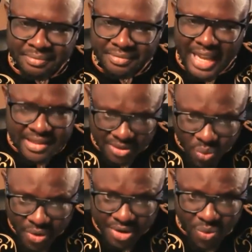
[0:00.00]
That's the
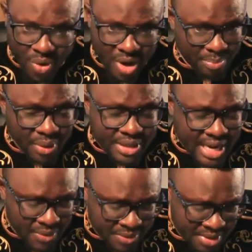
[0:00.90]
word you want to put
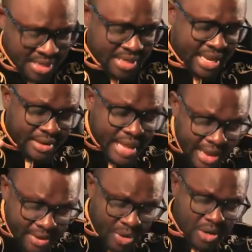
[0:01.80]
down. And
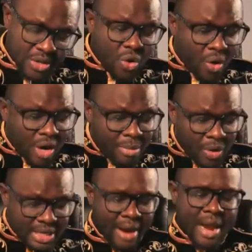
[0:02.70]
then we're going to talk
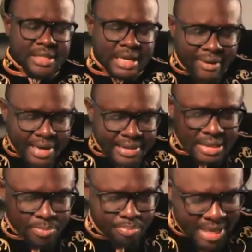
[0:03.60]
about character. Character
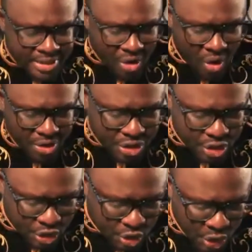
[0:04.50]
is best
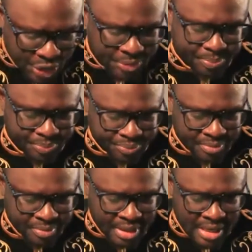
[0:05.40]
understood
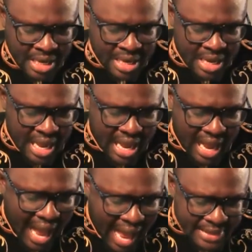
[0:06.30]

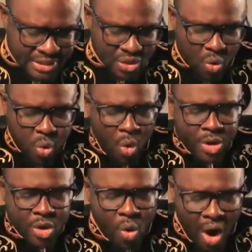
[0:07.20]
as who
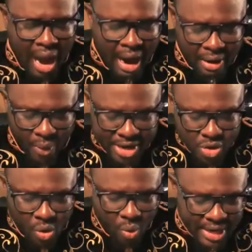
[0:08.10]
you are when
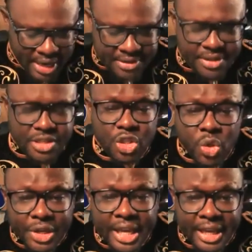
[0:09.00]
no one else is
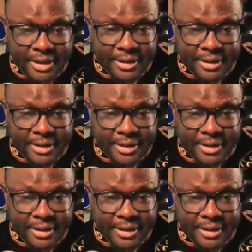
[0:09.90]
looking.